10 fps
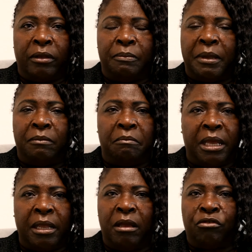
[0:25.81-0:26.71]
It's been
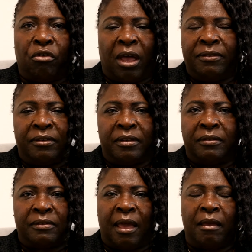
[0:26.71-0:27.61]
many
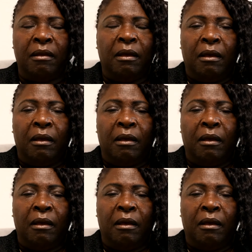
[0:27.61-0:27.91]
atrocities that